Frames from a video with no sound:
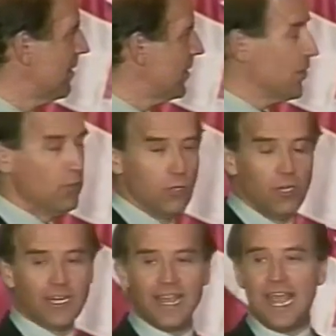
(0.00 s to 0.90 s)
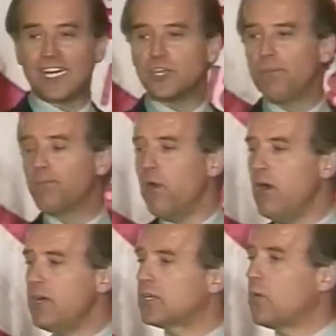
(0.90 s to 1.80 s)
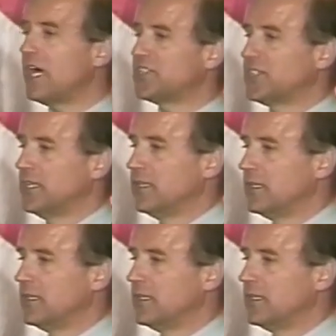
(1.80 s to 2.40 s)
You look at the broad question